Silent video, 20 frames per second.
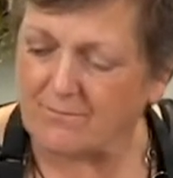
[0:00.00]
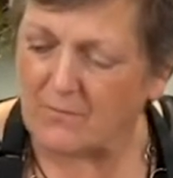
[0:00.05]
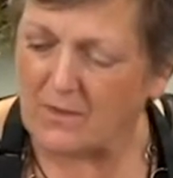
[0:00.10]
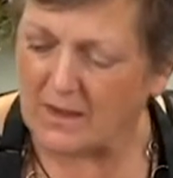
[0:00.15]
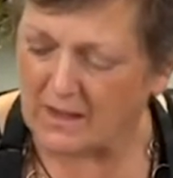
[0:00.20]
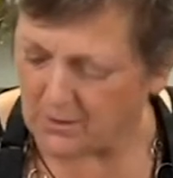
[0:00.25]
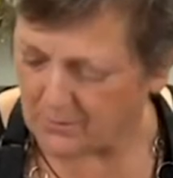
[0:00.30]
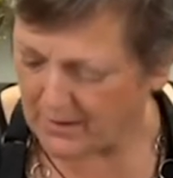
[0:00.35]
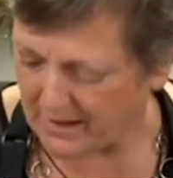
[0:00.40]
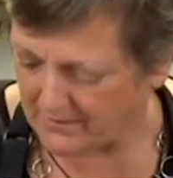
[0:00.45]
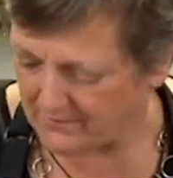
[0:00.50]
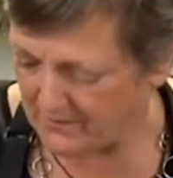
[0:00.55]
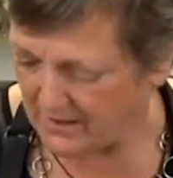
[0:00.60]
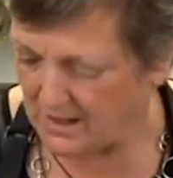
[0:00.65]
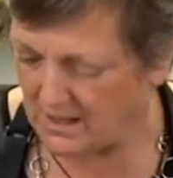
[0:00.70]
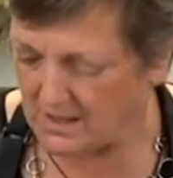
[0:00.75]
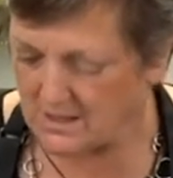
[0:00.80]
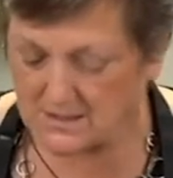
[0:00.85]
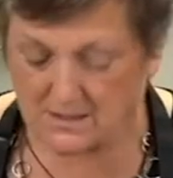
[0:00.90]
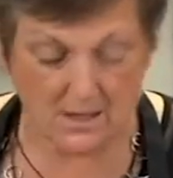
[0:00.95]
anyway.
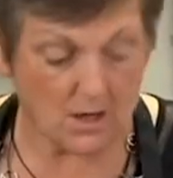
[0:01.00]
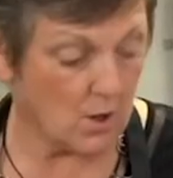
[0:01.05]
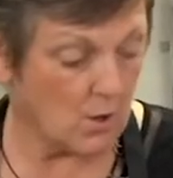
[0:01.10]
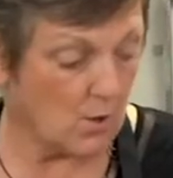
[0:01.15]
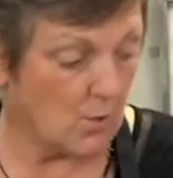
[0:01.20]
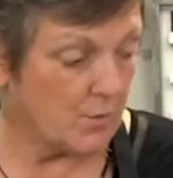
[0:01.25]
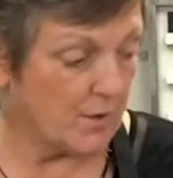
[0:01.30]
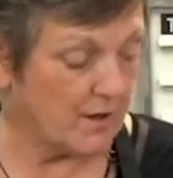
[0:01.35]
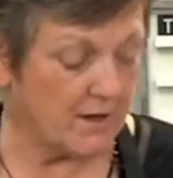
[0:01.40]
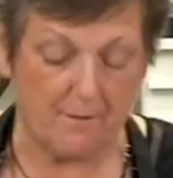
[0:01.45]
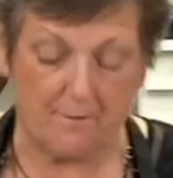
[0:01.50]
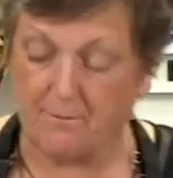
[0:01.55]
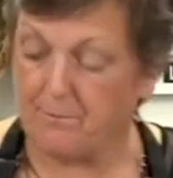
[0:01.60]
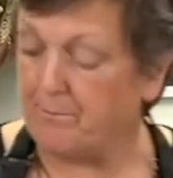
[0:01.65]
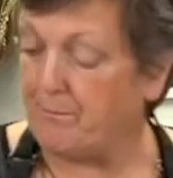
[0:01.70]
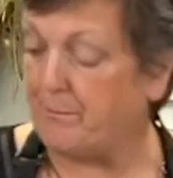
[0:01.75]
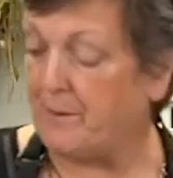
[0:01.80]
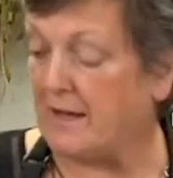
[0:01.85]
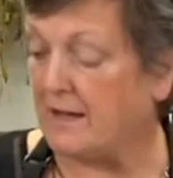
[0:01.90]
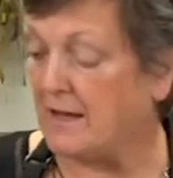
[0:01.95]
So we're gonna
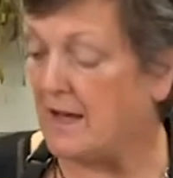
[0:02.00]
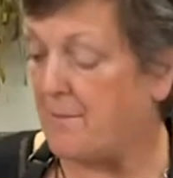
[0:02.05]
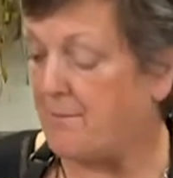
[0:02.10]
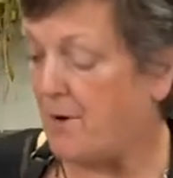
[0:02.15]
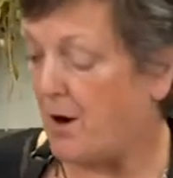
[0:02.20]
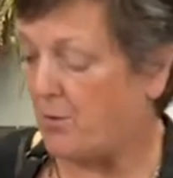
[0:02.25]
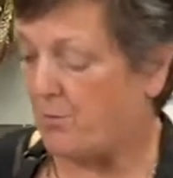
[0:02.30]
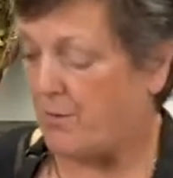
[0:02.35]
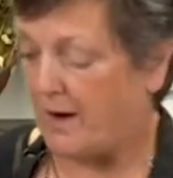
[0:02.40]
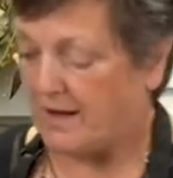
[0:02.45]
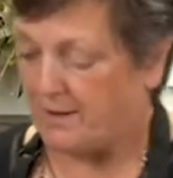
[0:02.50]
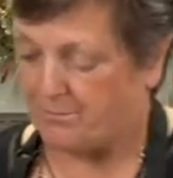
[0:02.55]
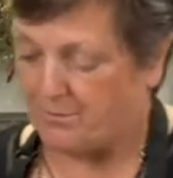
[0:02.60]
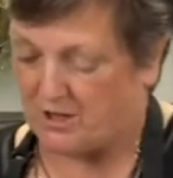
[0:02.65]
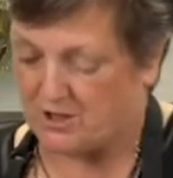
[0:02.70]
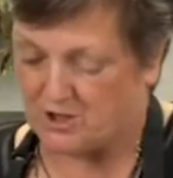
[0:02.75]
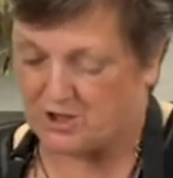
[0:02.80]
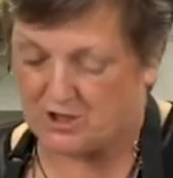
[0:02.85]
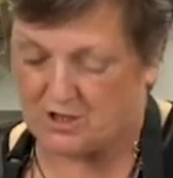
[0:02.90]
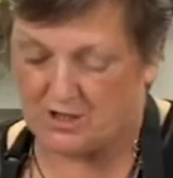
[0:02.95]
pick up our rake
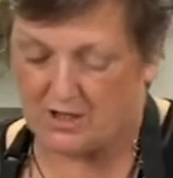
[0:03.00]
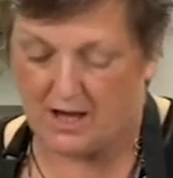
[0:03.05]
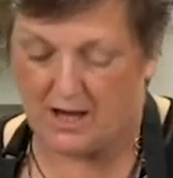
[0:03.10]
brush.